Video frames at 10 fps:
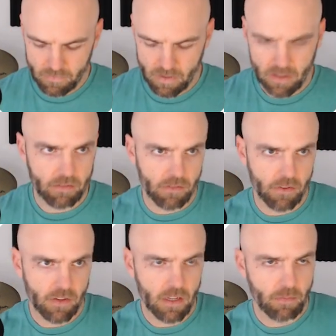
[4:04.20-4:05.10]
Like
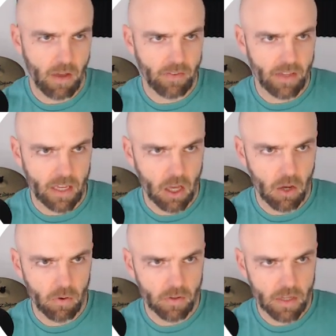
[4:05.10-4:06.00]
for them having that
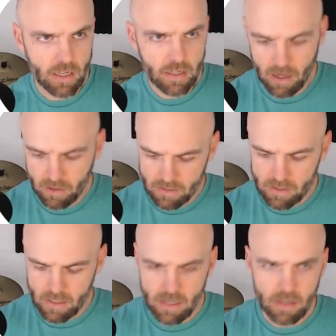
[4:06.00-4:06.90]
co on the end. Now let
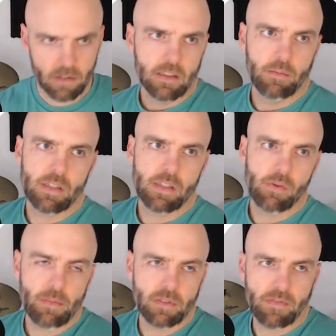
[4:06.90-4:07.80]
me see what
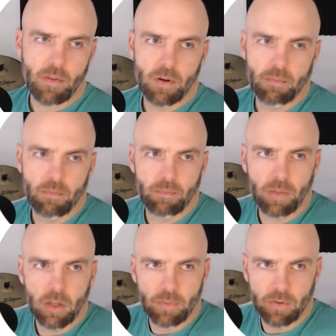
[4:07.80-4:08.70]
happens if I put
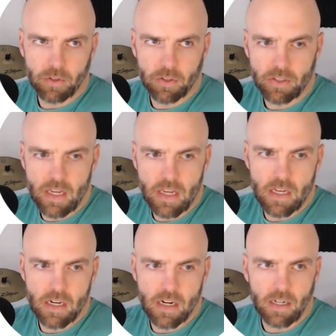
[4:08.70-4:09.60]
pillar builders
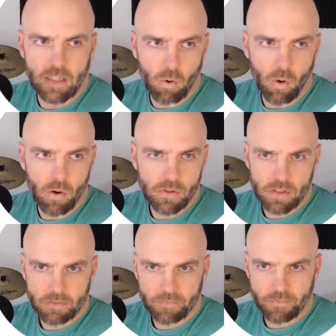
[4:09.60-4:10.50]
in
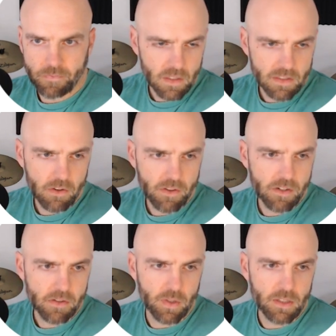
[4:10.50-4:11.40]
quotes. Let's go there
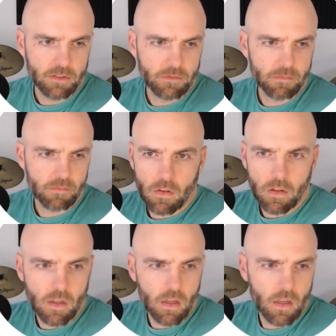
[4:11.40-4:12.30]
as well.
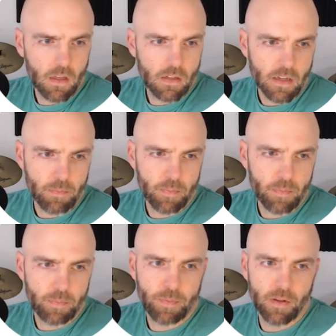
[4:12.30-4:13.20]
Okay, it's like
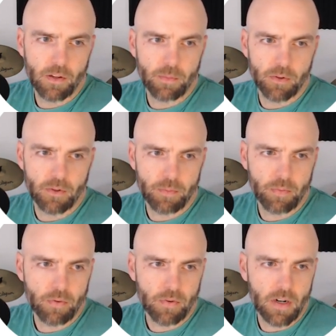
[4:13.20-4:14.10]
pillar builder
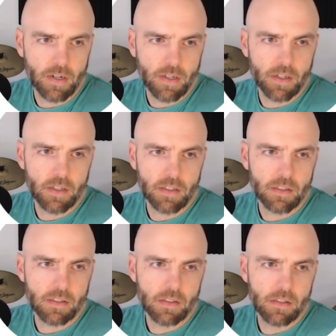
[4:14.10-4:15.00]

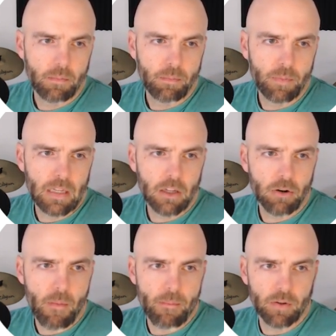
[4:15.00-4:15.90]
products,
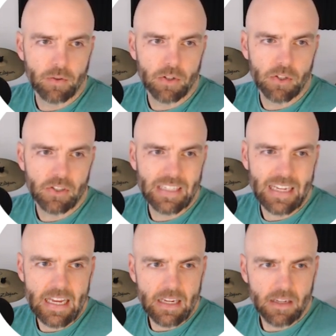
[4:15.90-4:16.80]
pillar builders
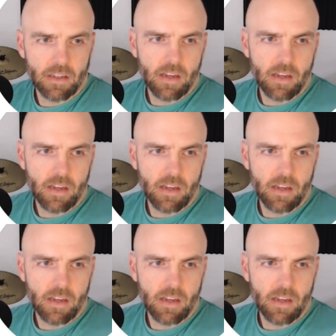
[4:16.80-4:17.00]
Inc.